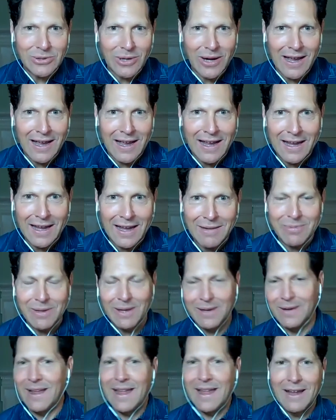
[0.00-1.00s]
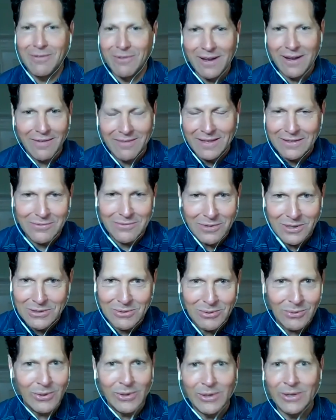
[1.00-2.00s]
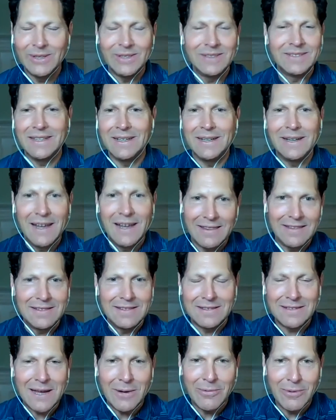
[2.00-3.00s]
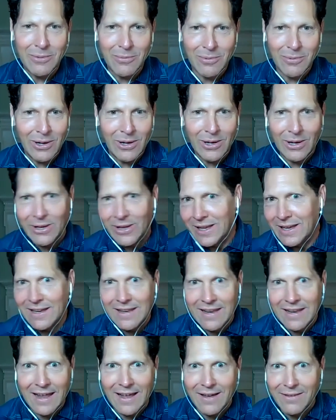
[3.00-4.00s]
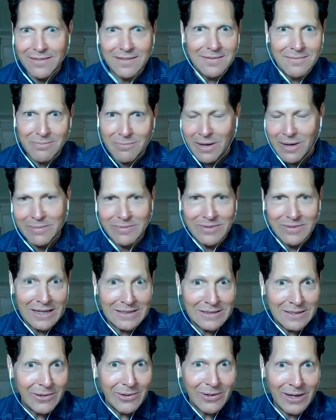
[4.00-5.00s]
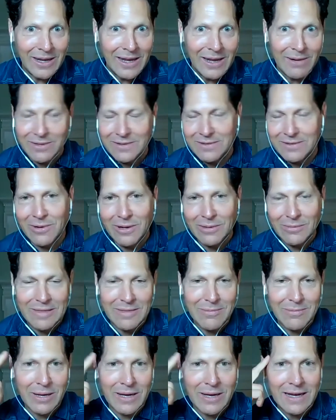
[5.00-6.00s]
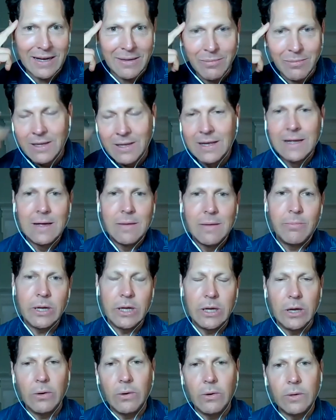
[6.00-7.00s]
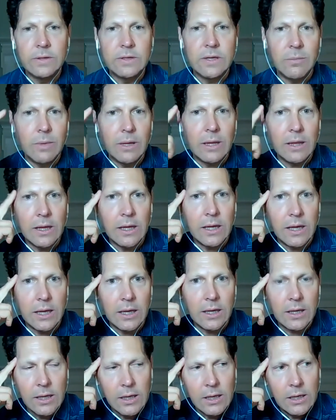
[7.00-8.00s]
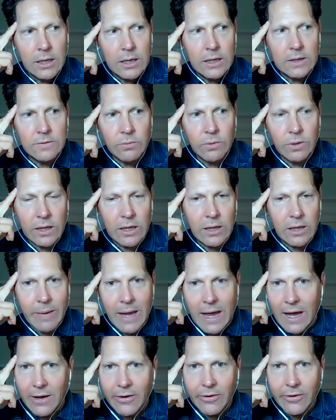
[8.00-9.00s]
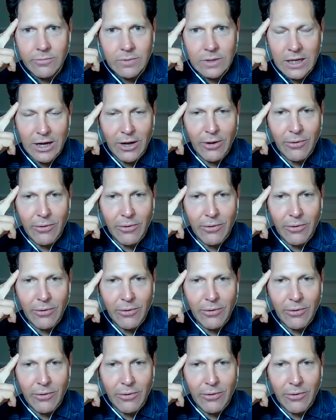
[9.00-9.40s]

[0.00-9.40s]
tribe and, hey, we have these rituals and this is how we roll. And now Bob's not doing it. What's wrong with Bob? But, ultimately it's really about,